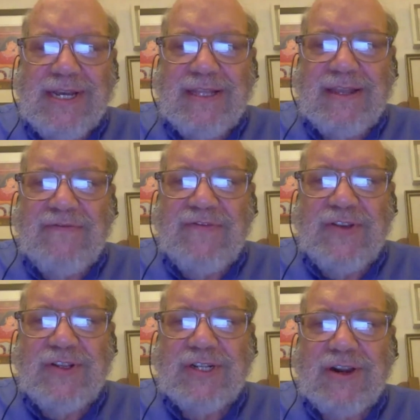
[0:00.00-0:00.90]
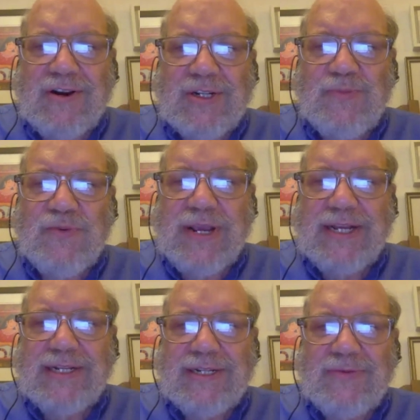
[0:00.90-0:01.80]
that fills our
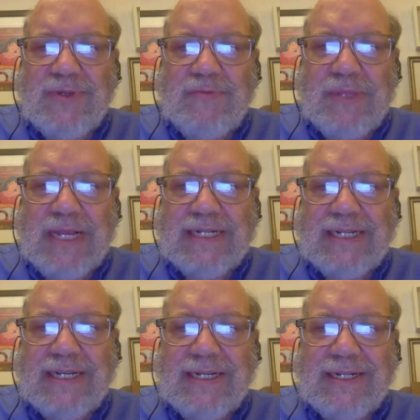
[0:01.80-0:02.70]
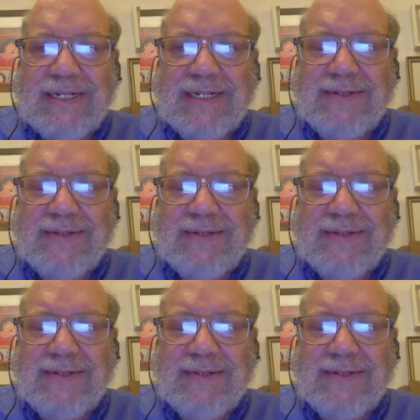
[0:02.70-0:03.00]
springs with blessings.